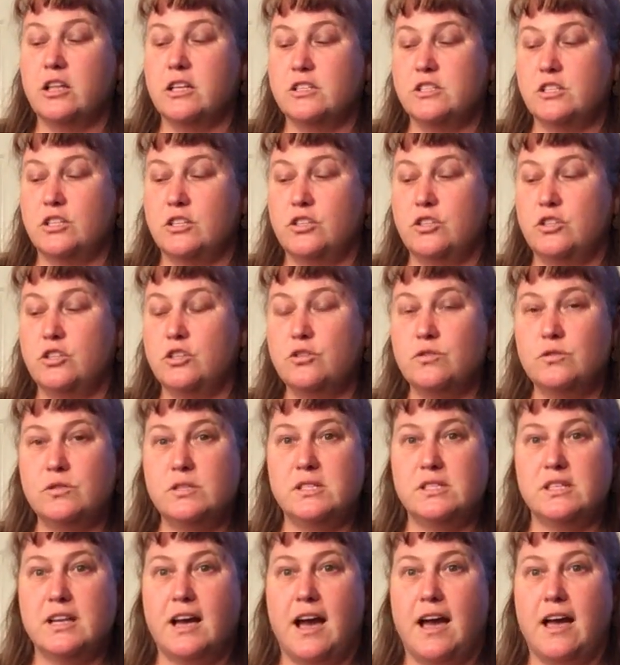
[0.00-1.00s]
It's a new
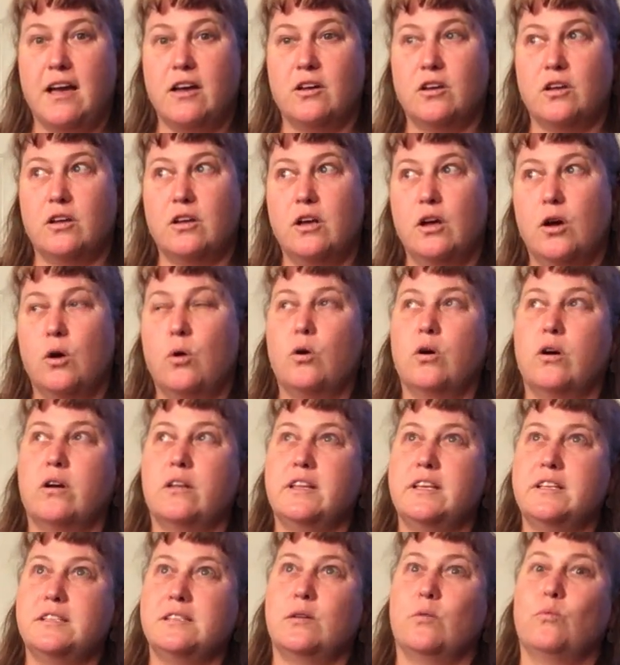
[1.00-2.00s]
style, or at
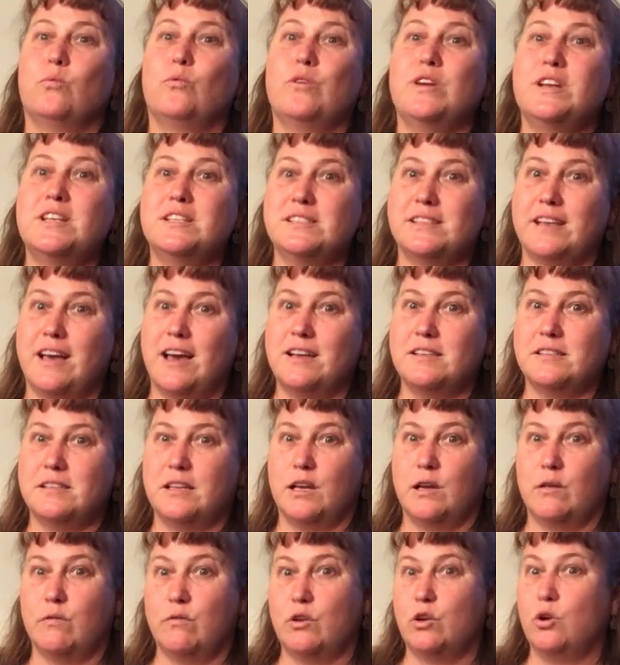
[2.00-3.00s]
least a
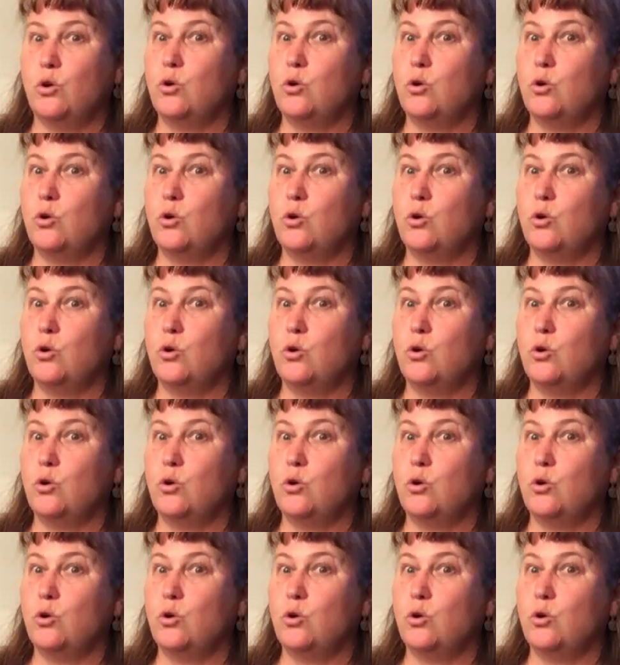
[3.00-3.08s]
resizing of an